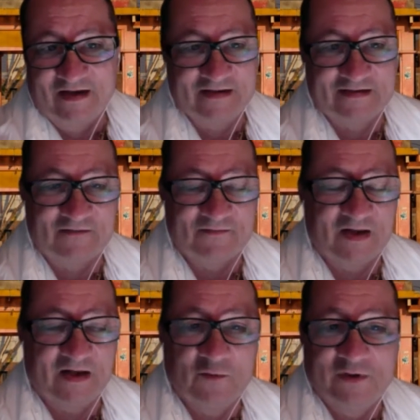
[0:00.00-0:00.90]
and
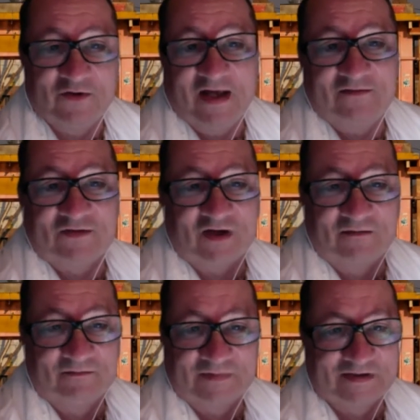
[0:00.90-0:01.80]
we don't have
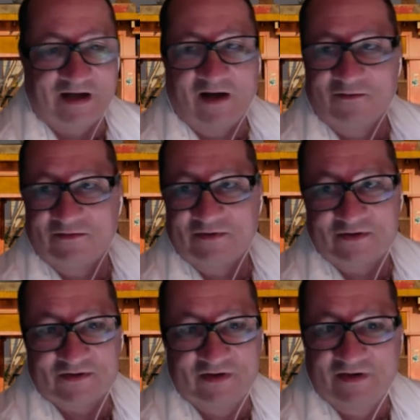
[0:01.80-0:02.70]
some
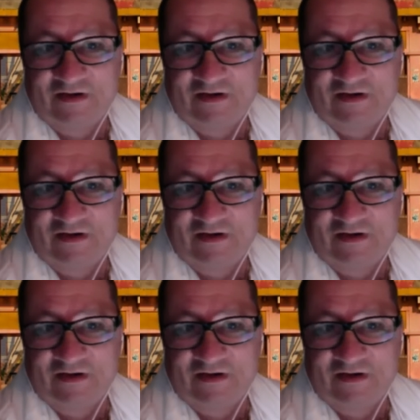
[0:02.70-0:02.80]
sounds